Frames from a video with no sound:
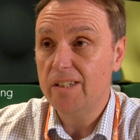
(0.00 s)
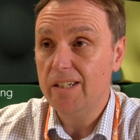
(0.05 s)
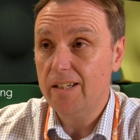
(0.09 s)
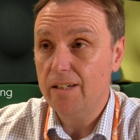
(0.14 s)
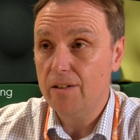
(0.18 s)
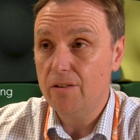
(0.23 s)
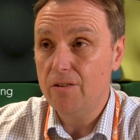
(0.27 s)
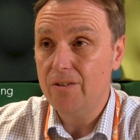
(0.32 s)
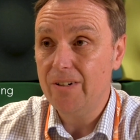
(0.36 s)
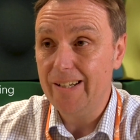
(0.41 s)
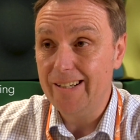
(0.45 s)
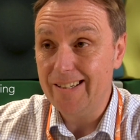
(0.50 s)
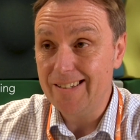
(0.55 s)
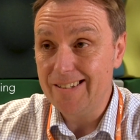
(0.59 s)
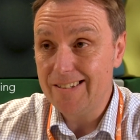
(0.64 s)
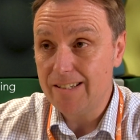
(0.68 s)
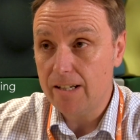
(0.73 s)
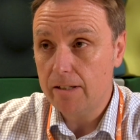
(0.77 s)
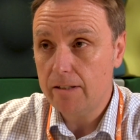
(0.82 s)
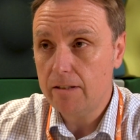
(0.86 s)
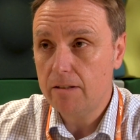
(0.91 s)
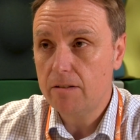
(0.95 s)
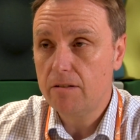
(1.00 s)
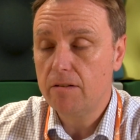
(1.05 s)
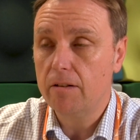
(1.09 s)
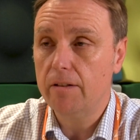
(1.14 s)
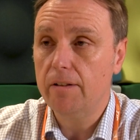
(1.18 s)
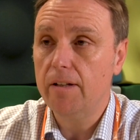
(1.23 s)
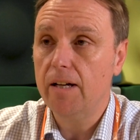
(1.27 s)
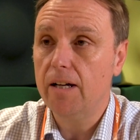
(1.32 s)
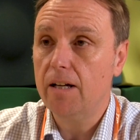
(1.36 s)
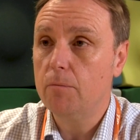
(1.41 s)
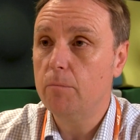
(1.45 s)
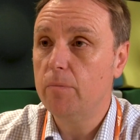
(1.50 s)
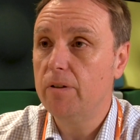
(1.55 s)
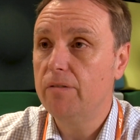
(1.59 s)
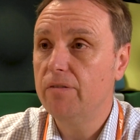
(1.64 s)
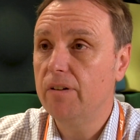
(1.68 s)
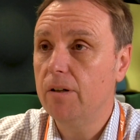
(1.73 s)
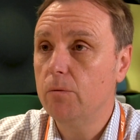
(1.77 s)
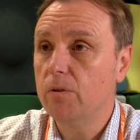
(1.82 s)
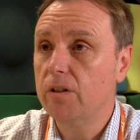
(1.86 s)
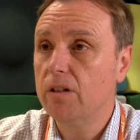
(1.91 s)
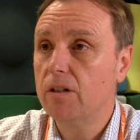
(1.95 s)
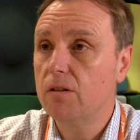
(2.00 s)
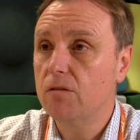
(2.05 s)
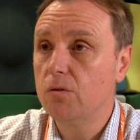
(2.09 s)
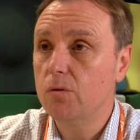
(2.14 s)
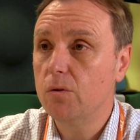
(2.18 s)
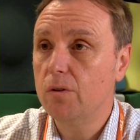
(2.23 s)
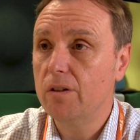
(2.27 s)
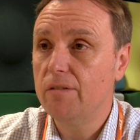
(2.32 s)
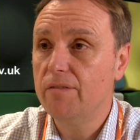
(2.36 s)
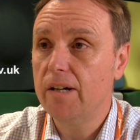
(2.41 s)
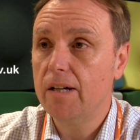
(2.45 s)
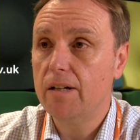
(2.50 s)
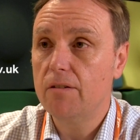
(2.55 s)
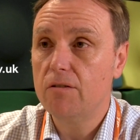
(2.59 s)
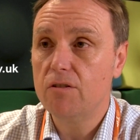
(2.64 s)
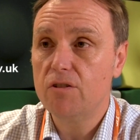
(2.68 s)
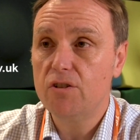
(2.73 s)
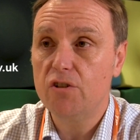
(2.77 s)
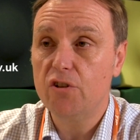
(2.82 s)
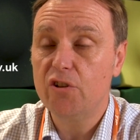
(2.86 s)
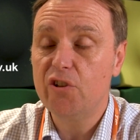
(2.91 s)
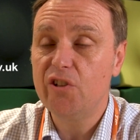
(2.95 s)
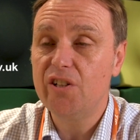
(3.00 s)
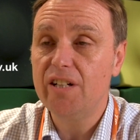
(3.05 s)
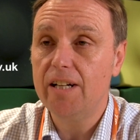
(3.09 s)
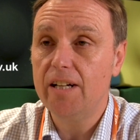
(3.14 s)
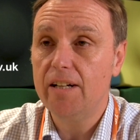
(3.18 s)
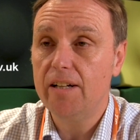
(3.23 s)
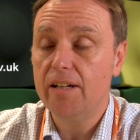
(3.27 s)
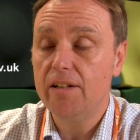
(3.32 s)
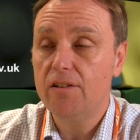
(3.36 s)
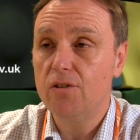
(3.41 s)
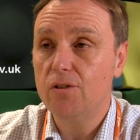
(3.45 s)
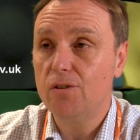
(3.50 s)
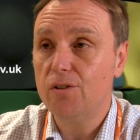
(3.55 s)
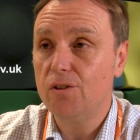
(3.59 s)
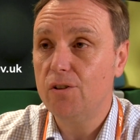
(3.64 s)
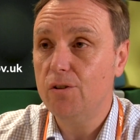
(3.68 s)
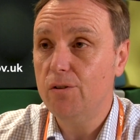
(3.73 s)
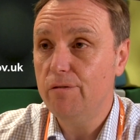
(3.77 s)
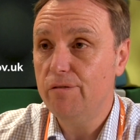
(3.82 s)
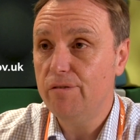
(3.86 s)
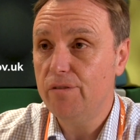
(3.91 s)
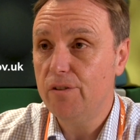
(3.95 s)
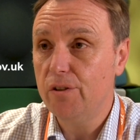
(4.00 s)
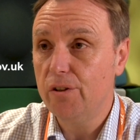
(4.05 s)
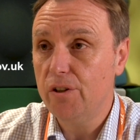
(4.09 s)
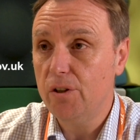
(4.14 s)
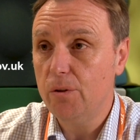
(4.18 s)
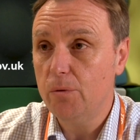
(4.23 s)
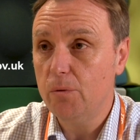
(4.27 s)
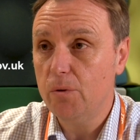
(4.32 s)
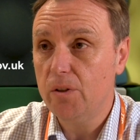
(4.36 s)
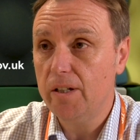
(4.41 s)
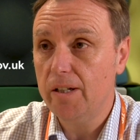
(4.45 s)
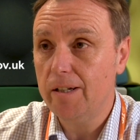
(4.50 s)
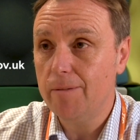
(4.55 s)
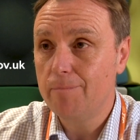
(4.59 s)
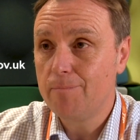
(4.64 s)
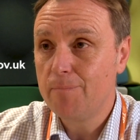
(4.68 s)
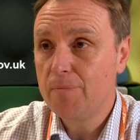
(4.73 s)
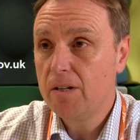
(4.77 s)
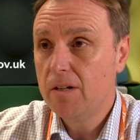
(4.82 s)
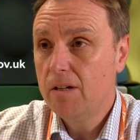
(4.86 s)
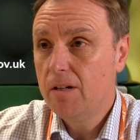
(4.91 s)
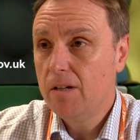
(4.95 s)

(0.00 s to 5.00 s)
data and insights, and that can be found at coronavirus.data.gov.uk.